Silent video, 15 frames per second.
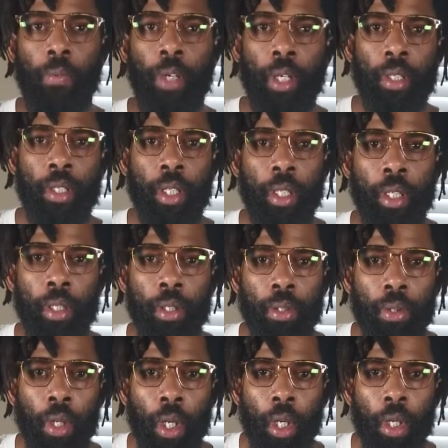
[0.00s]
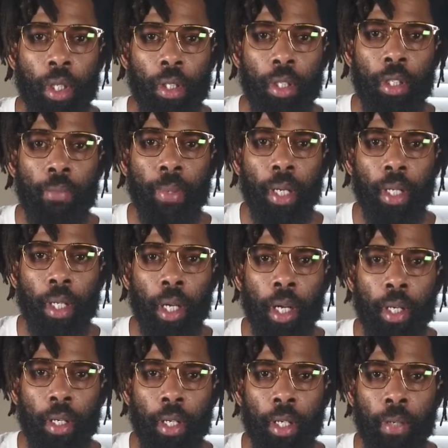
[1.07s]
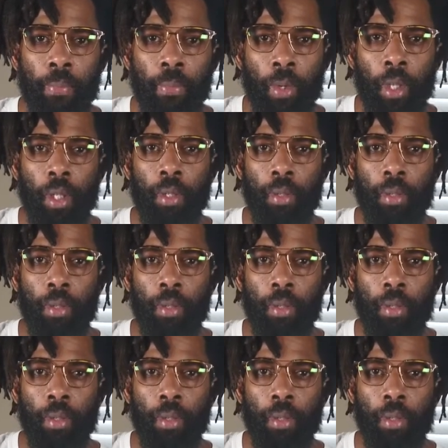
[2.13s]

When I tell you, she might goddamn